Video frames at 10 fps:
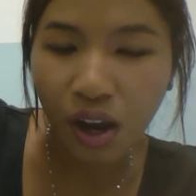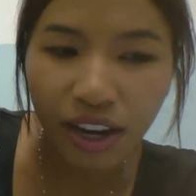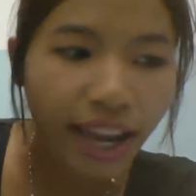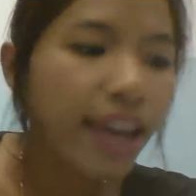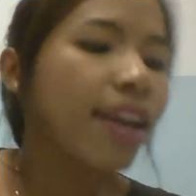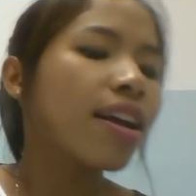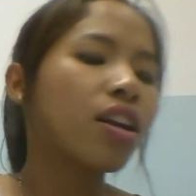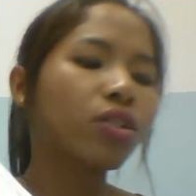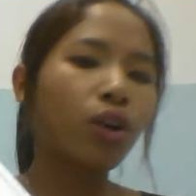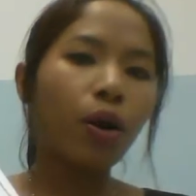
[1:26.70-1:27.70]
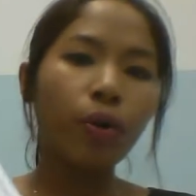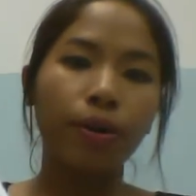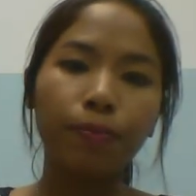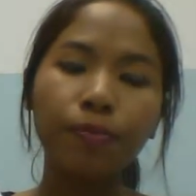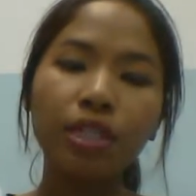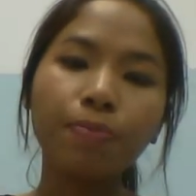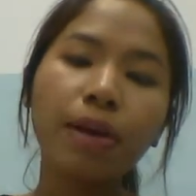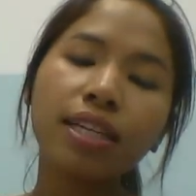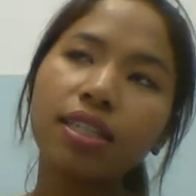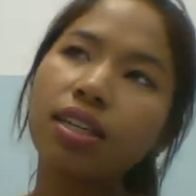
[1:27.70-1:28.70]
Okay, so I will
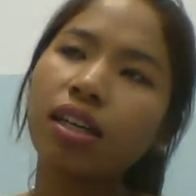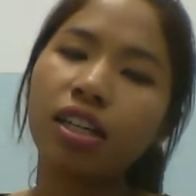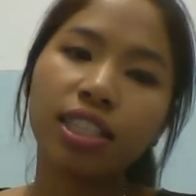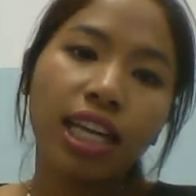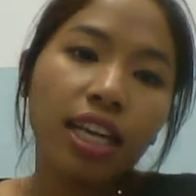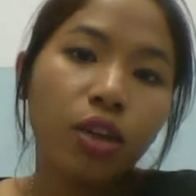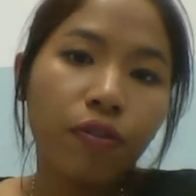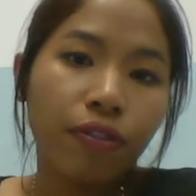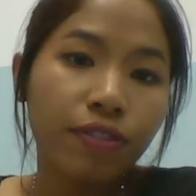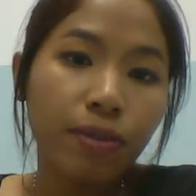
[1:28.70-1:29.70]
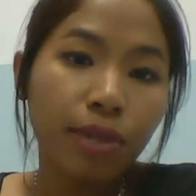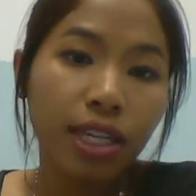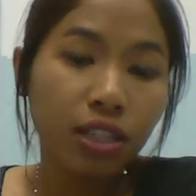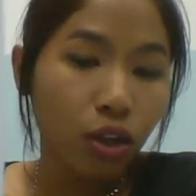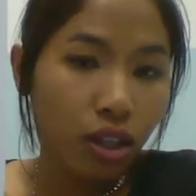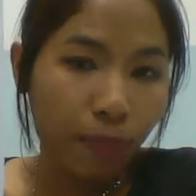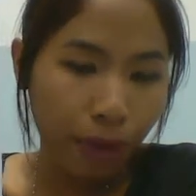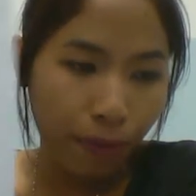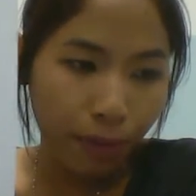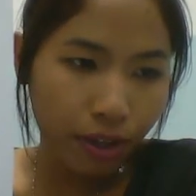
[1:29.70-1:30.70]
spend 10 or 15 minutes on the
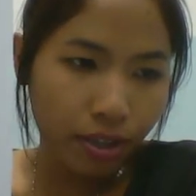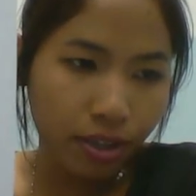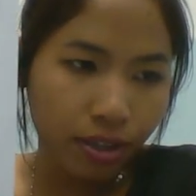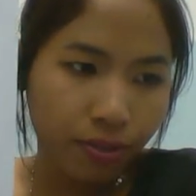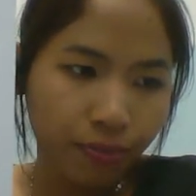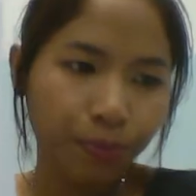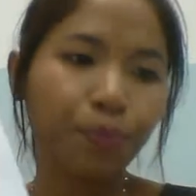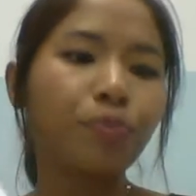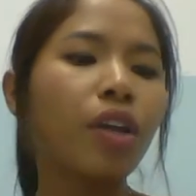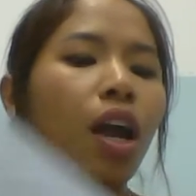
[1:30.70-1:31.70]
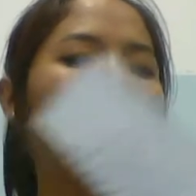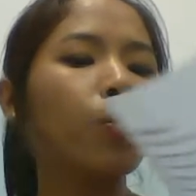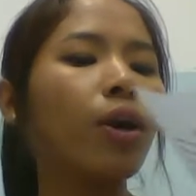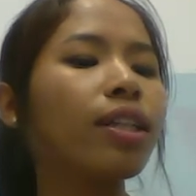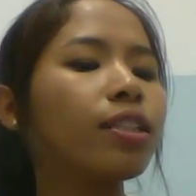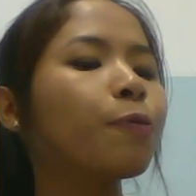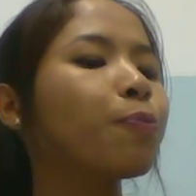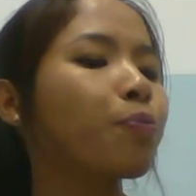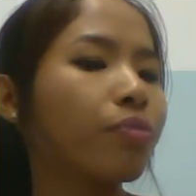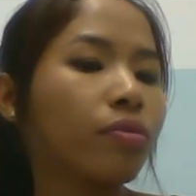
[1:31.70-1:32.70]
papers.
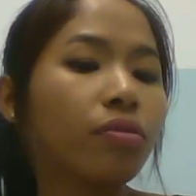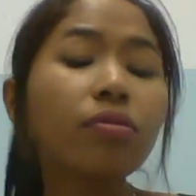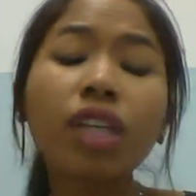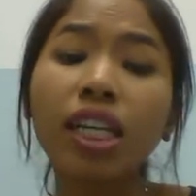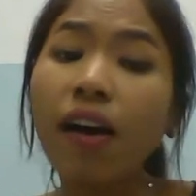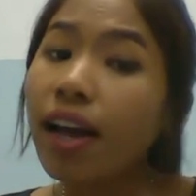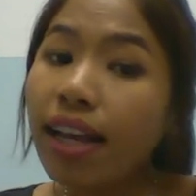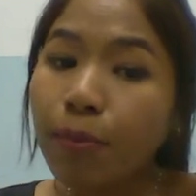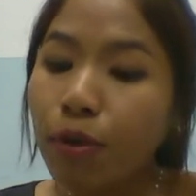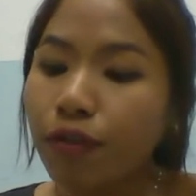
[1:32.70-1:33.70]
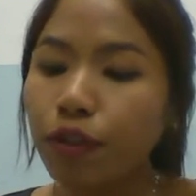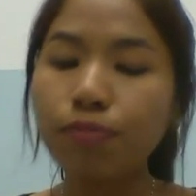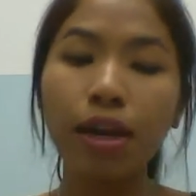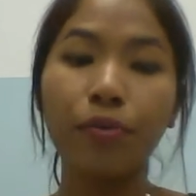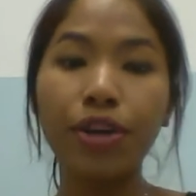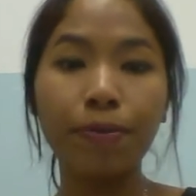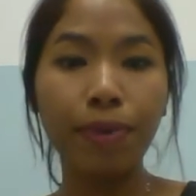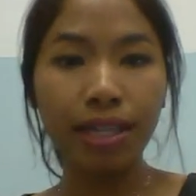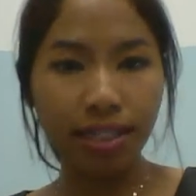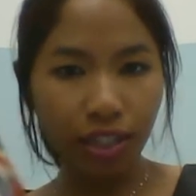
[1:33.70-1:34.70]
Well, now I can move to my reading
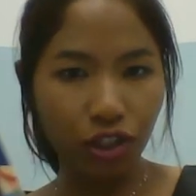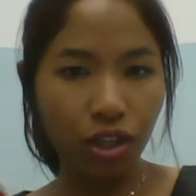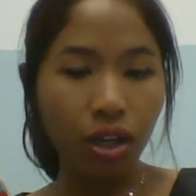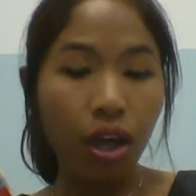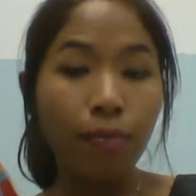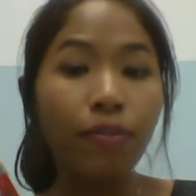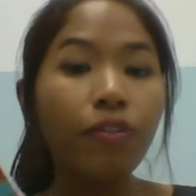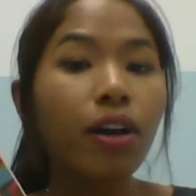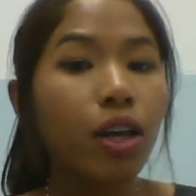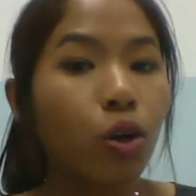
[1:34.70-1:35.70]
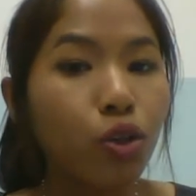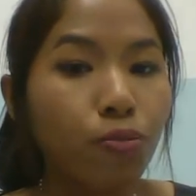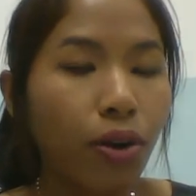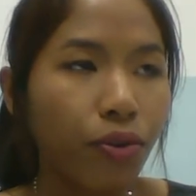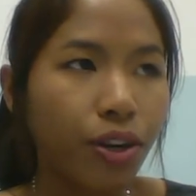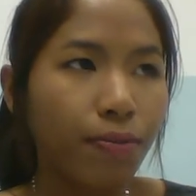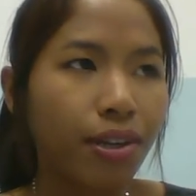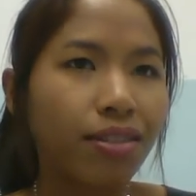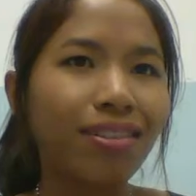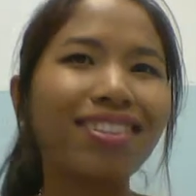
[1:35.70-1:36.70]
passage. Before I go to my reading
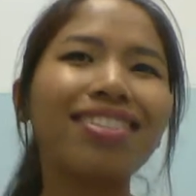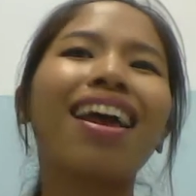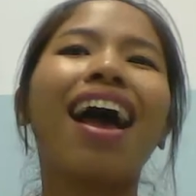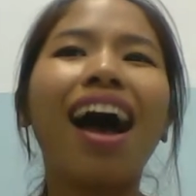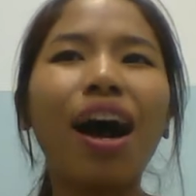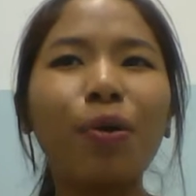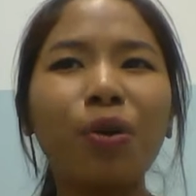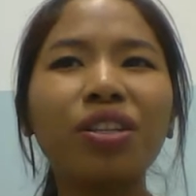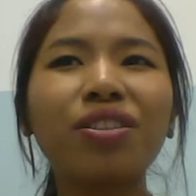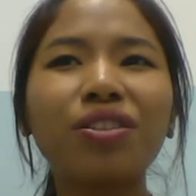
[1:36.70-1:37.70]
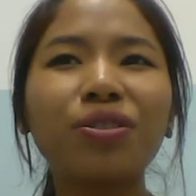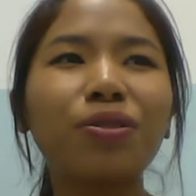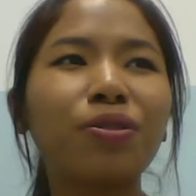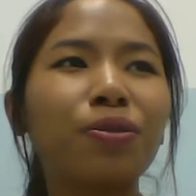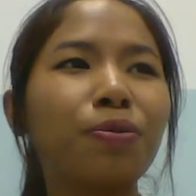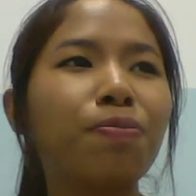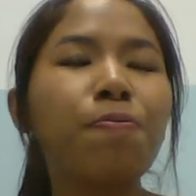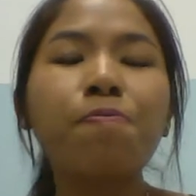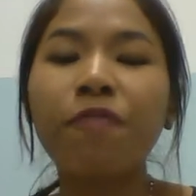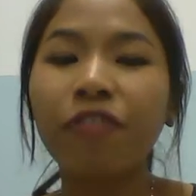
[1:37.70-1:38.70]
passage, I want to
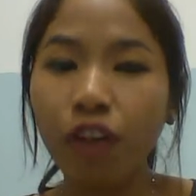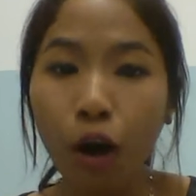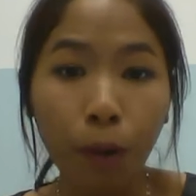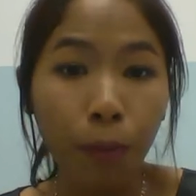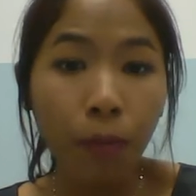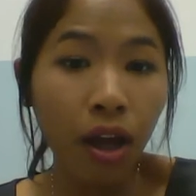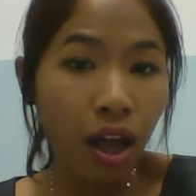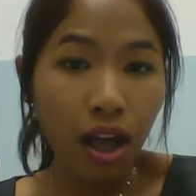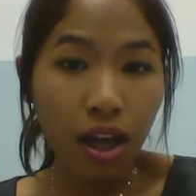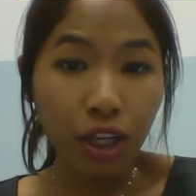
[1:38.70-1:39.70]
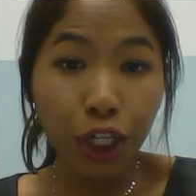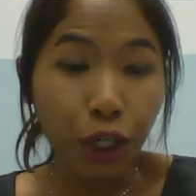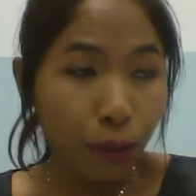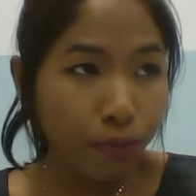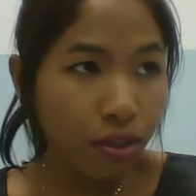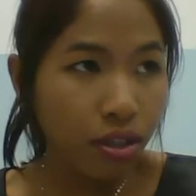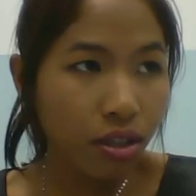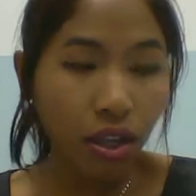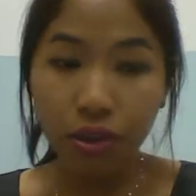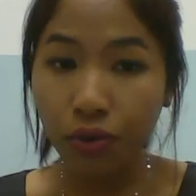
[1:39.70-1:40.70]
form
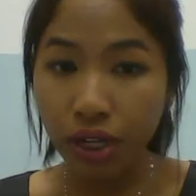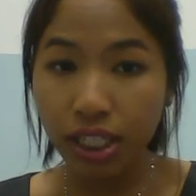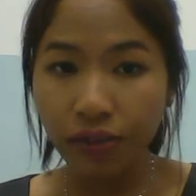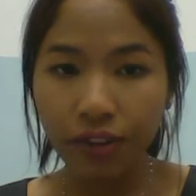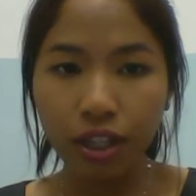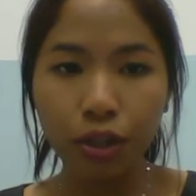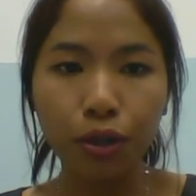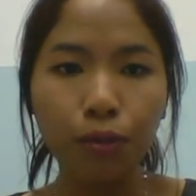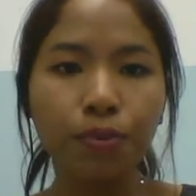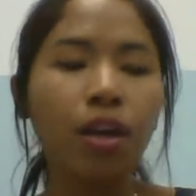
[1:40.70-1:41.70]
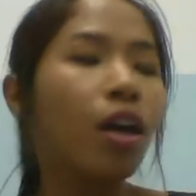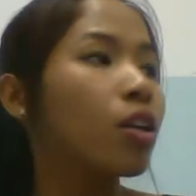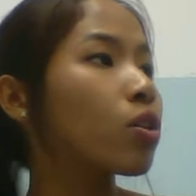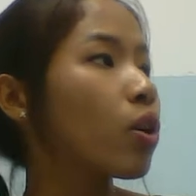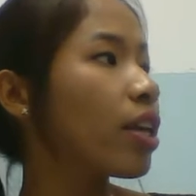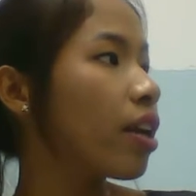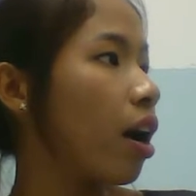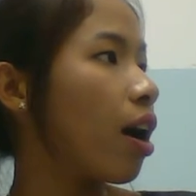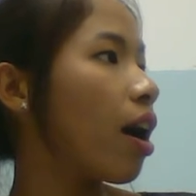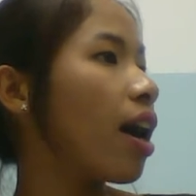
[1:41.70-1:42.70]
groups, 3 different groups. So here
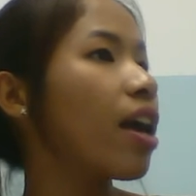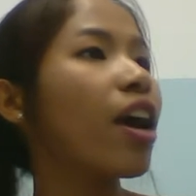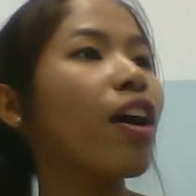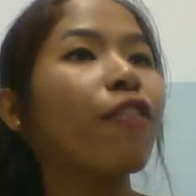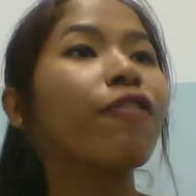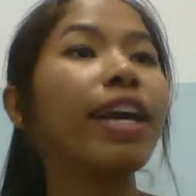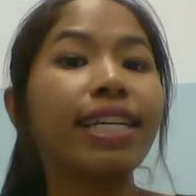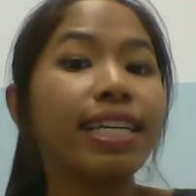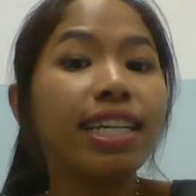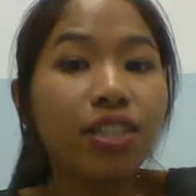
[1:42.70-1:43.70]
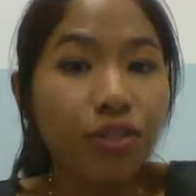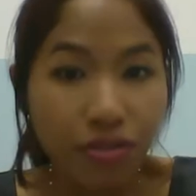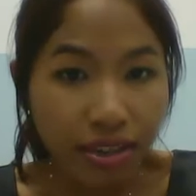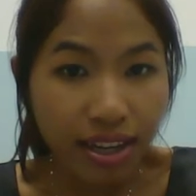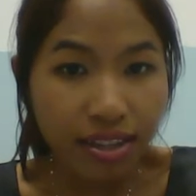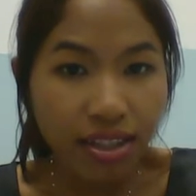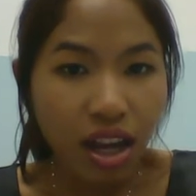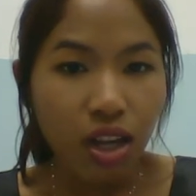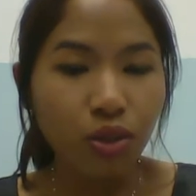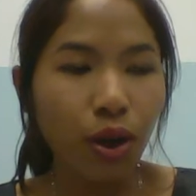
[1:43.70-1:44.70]
I have 18
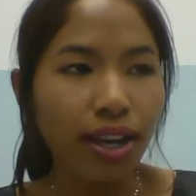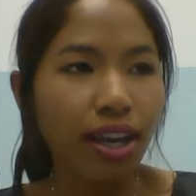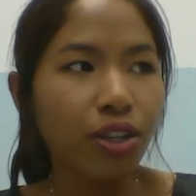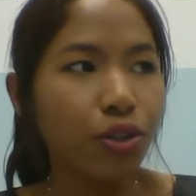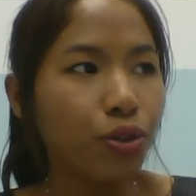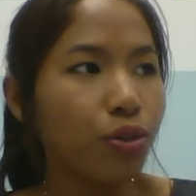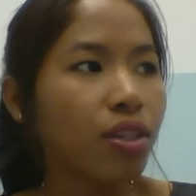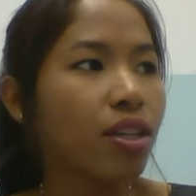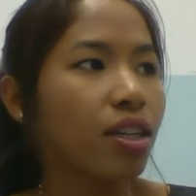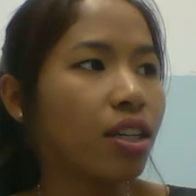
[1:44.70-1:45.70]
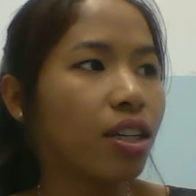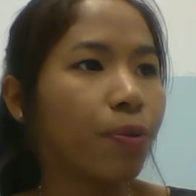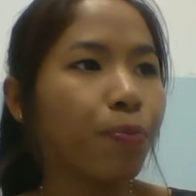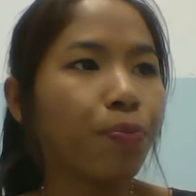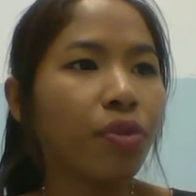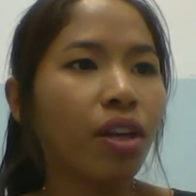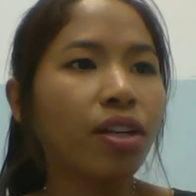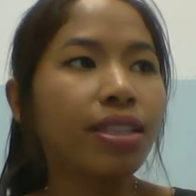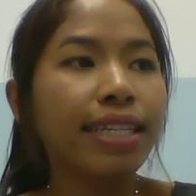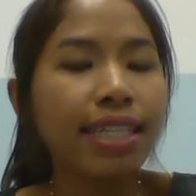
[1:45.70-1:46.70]
students, so I can use the
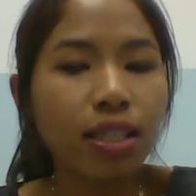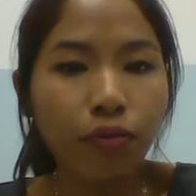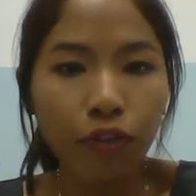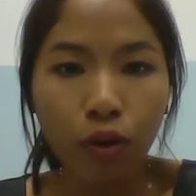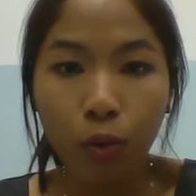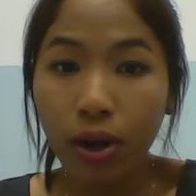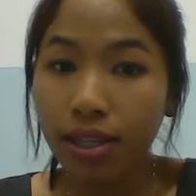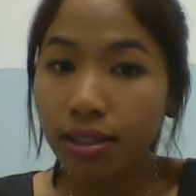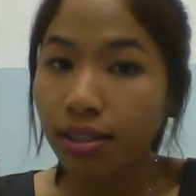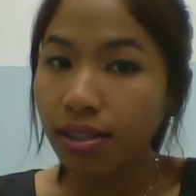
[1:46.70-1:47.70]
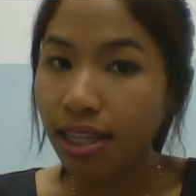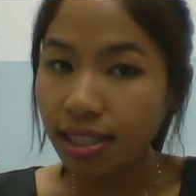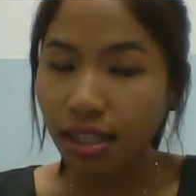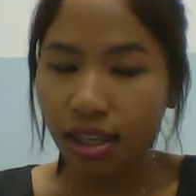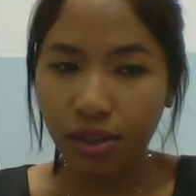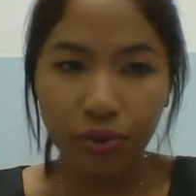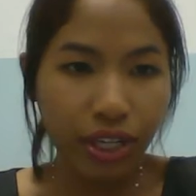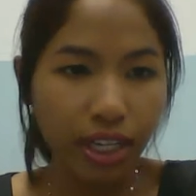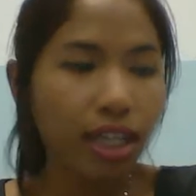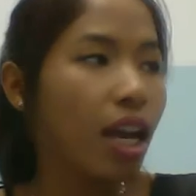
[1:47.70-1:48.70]
6 for one
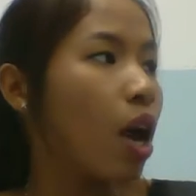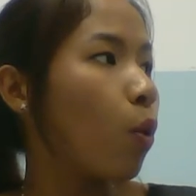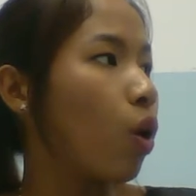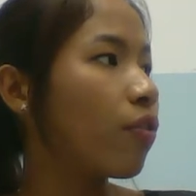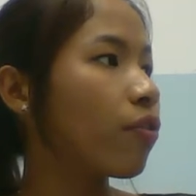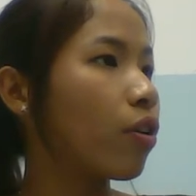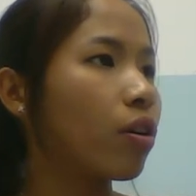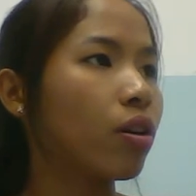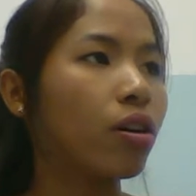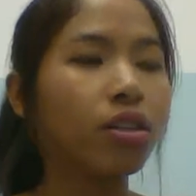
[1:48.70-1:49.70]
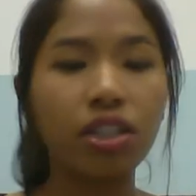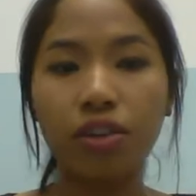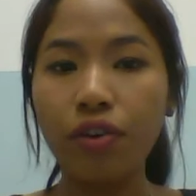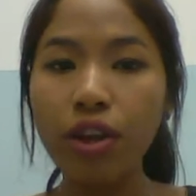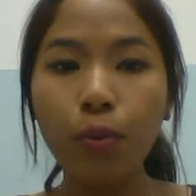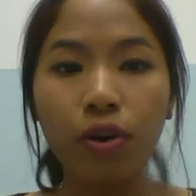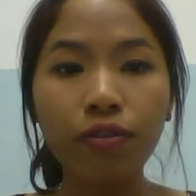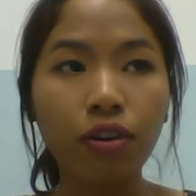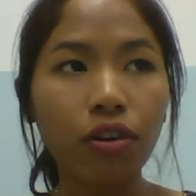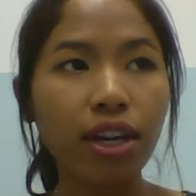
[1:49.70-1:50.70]
reading, 1 for auditory, 1
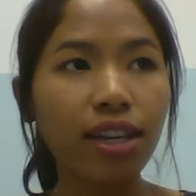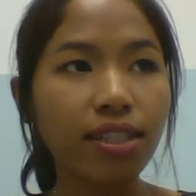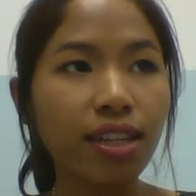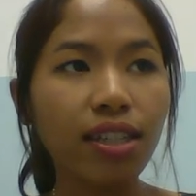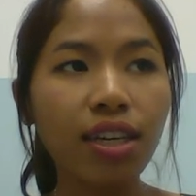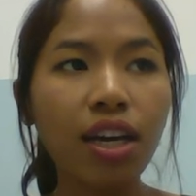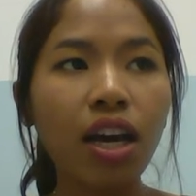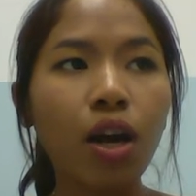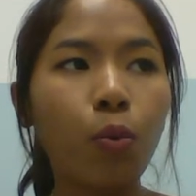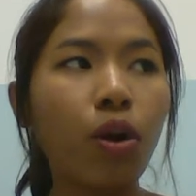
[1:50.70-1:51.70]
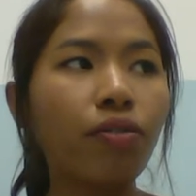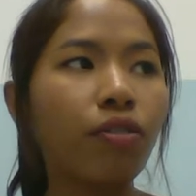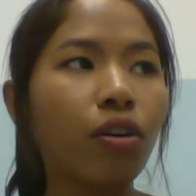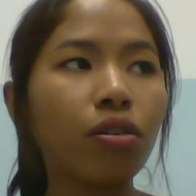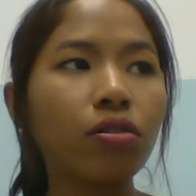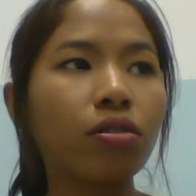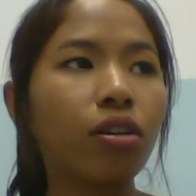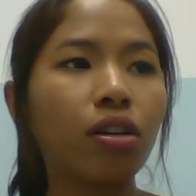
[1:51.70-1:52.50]
for kinesthetic, 1 for